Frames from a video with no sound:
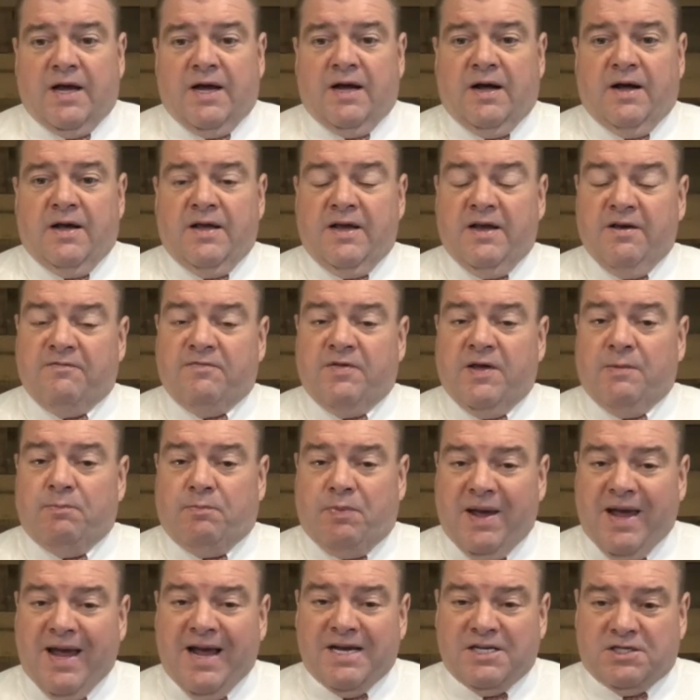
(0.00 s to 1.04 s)
If they
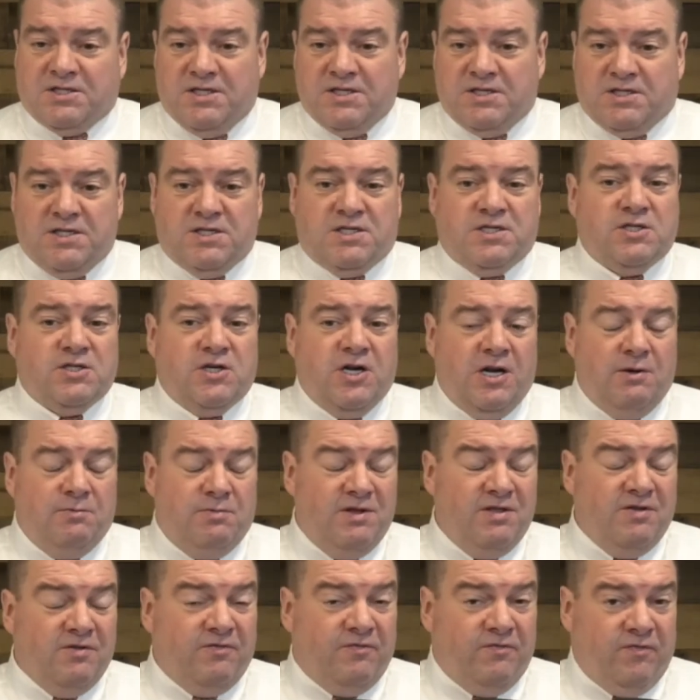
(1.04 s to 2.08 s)
pass this is going to be
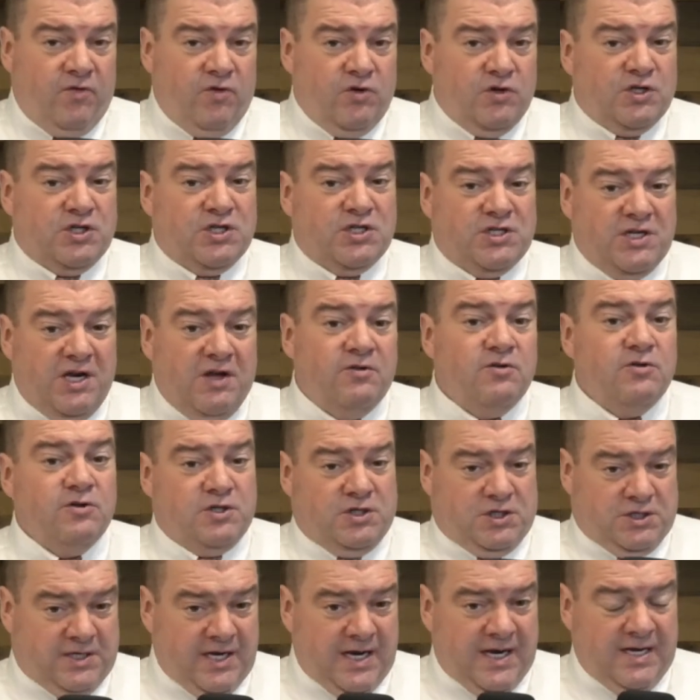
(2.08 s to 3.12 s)
the first southern
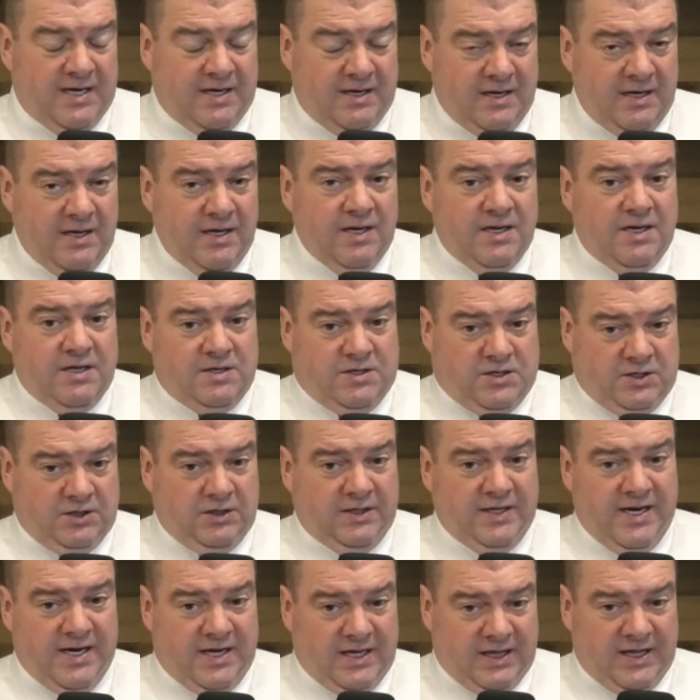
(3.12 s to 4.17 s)
state to
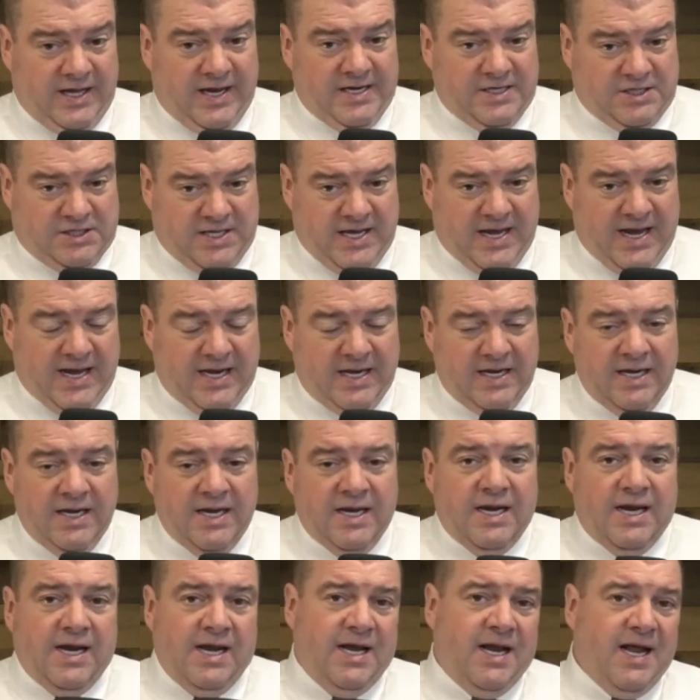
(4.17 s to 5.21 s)
legalize that.
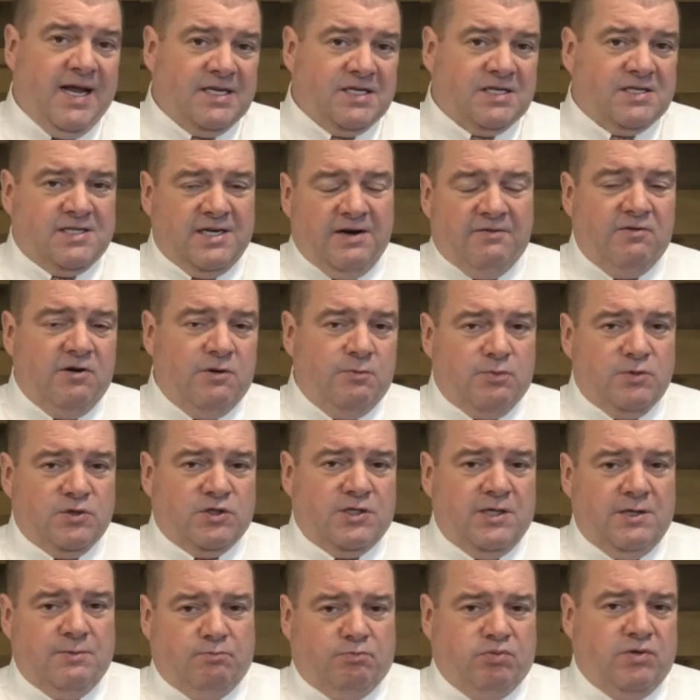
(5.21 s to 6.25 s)
It has
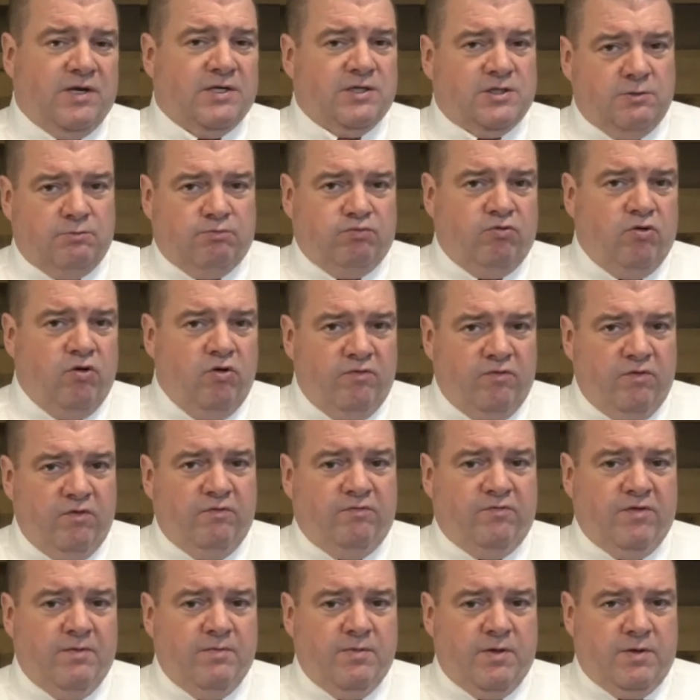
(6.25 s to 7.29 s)
70% plus approval
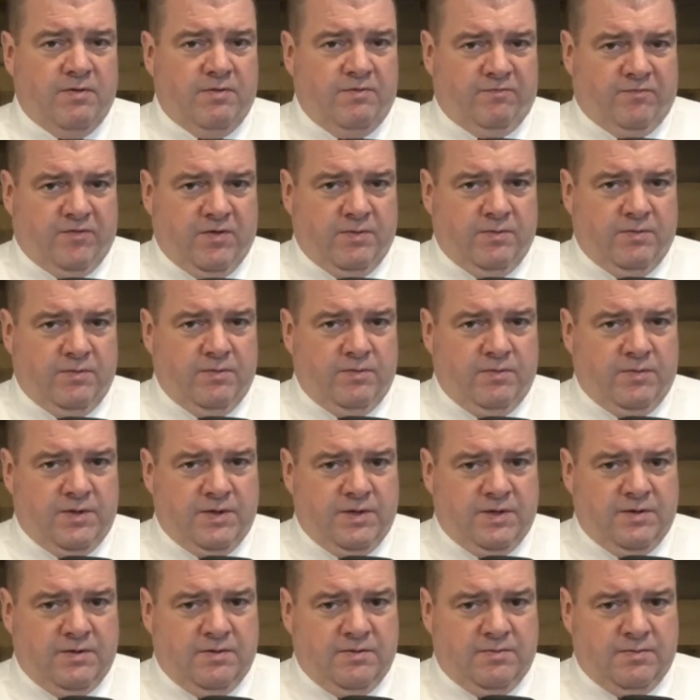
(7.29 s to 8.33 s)
from
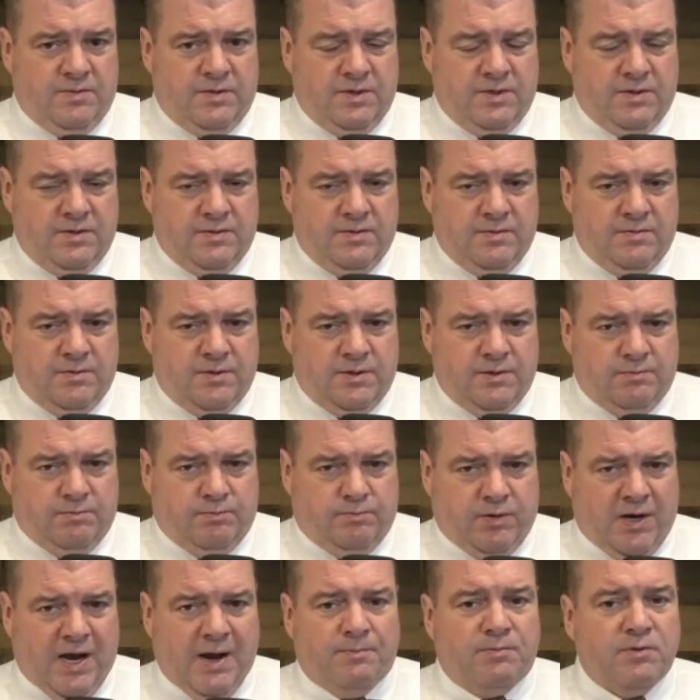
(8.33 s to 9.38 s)
the
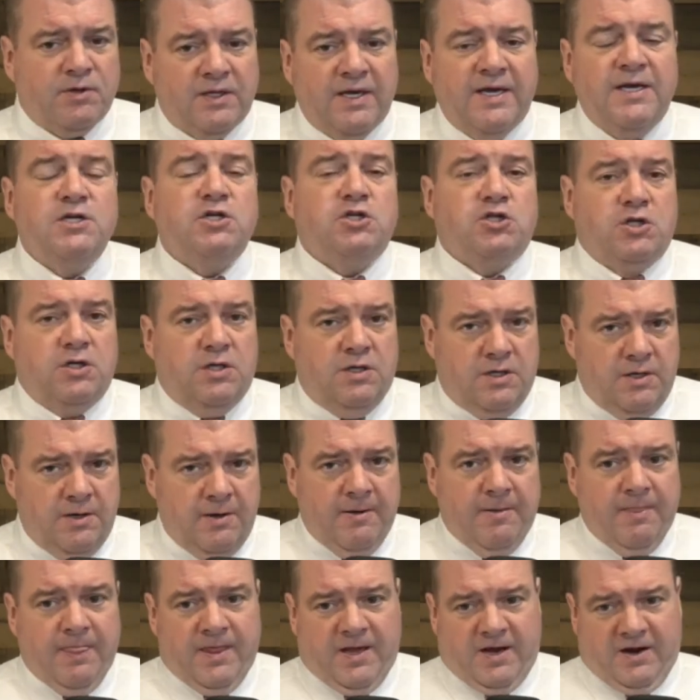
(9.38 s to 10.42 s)
population
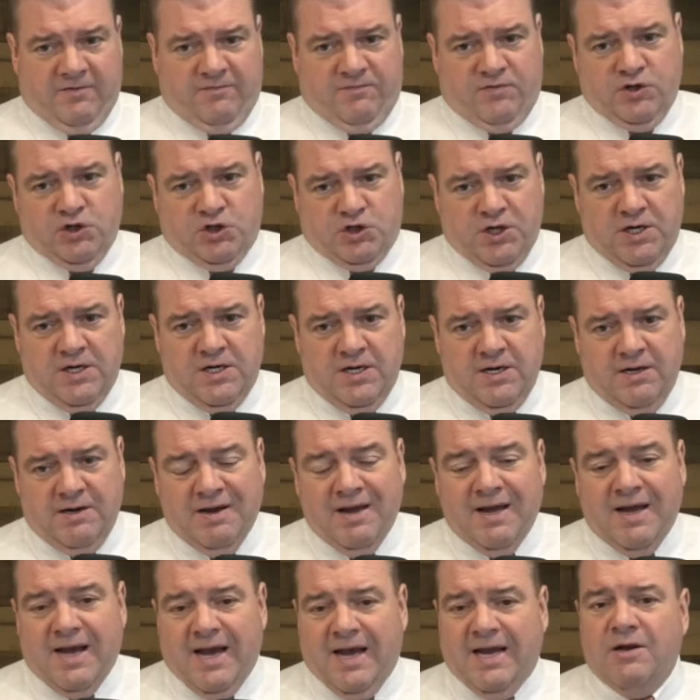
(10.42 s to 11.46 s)
of Virginia,
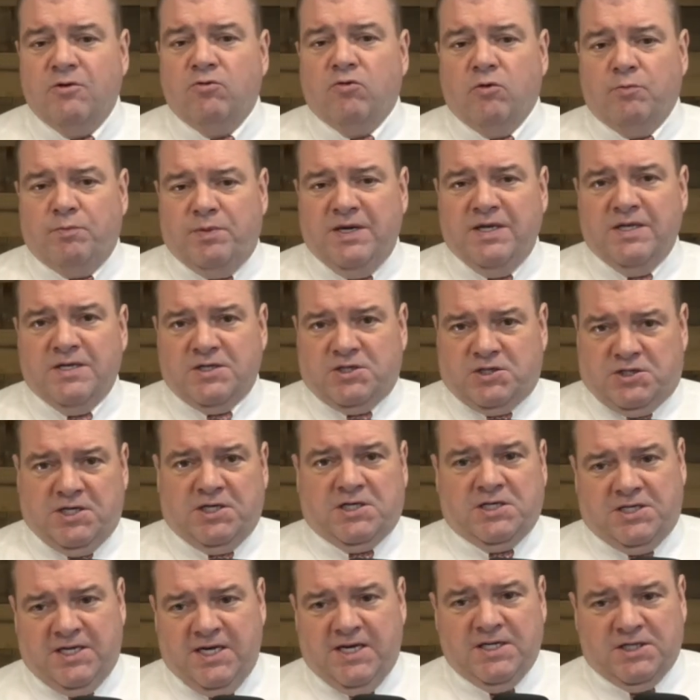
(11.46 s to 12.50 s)
and it will be the
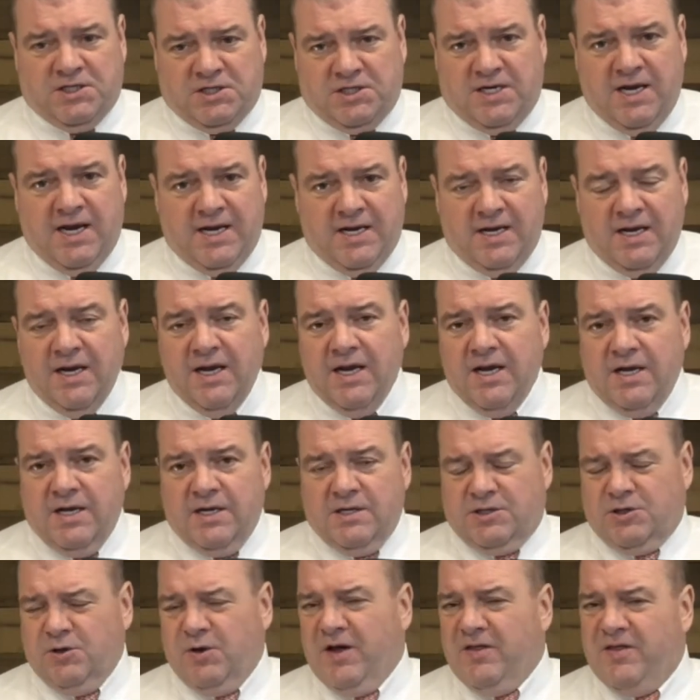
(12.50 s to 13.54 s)
16th state.
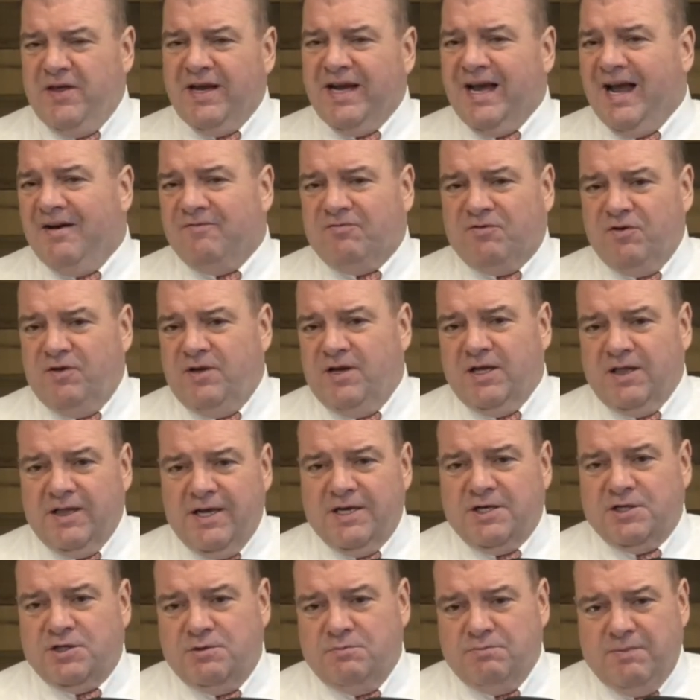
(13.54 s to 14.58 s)
So I think after the
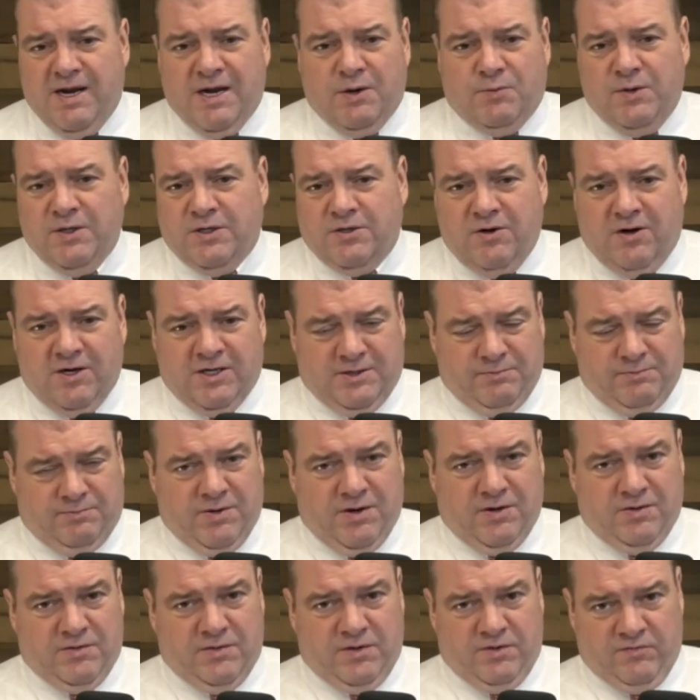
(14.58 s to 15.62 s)
election, Mike, we talked
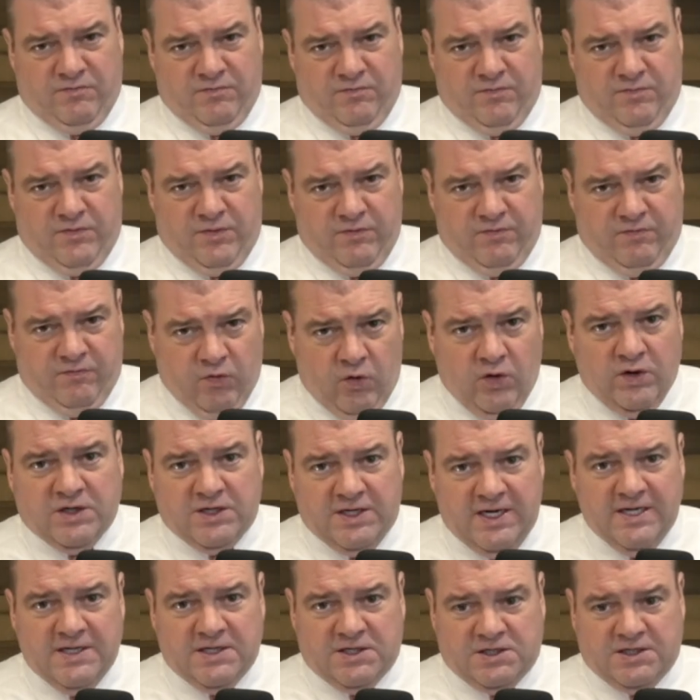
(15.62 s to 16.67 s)
about the
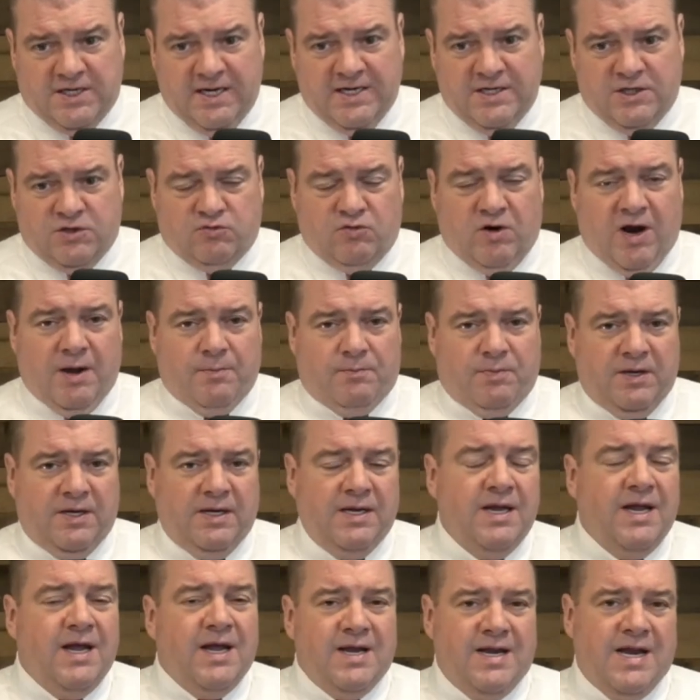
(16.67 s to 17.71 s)
14th state dropping.
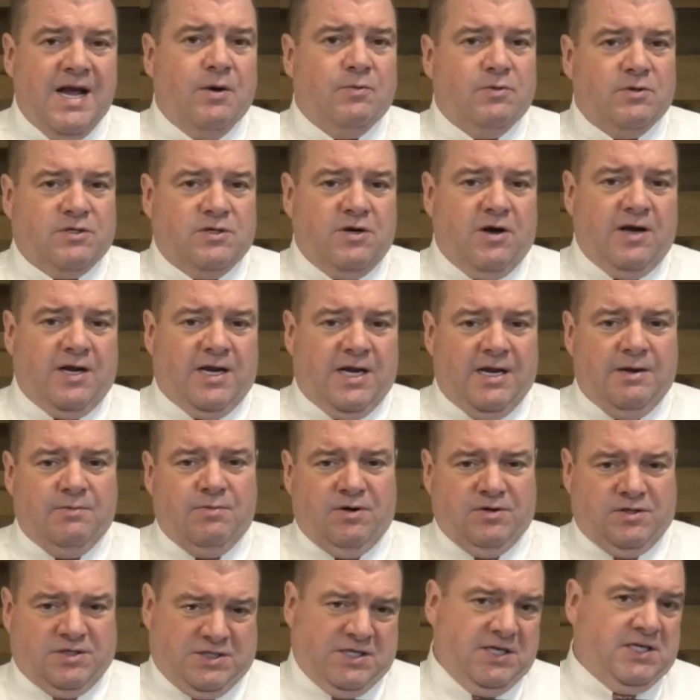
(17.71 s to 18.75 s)
Now we're talking
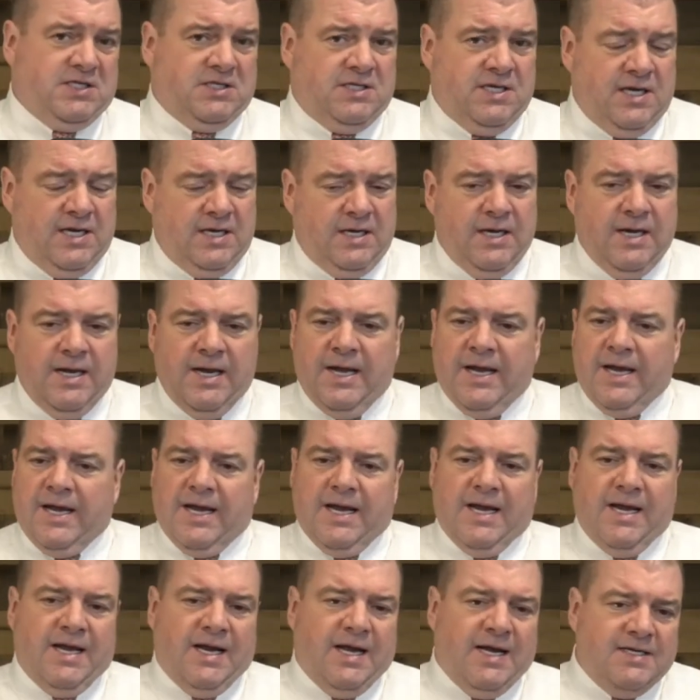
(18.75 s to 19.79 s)
about 16.
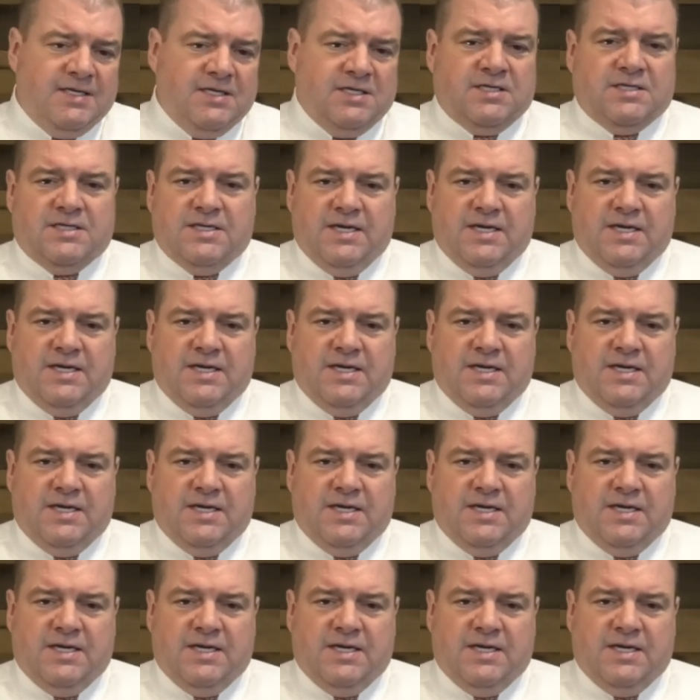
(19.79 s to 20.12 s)
And I just,